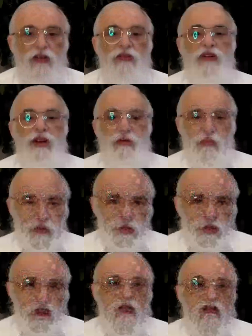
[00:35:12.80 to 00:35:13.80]
For
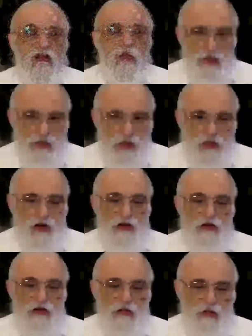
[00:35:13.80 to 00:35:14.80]
Emuna, it is
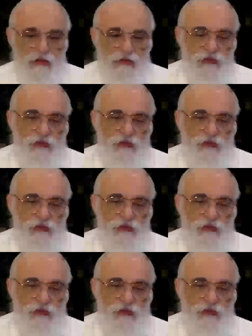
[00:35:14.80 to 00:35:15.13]
desirable.